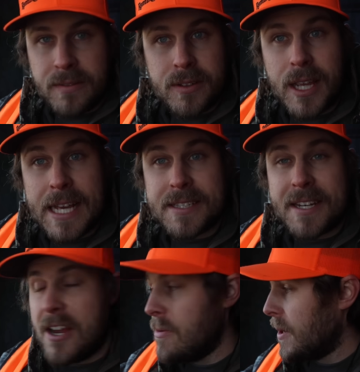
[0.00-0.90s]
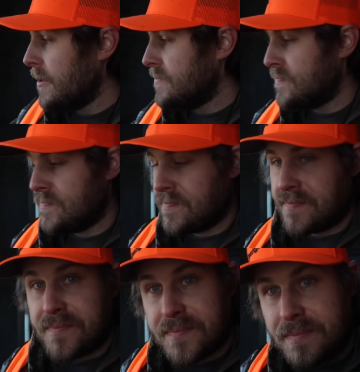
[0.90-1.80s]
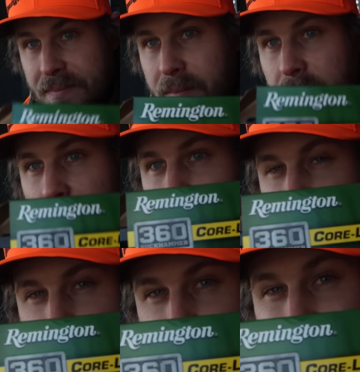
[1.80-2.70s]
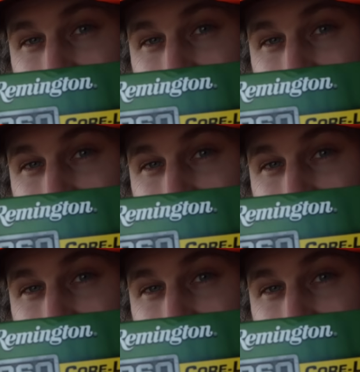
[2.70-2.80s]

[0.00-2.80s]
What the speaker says: if you guys can hear me, we're shooting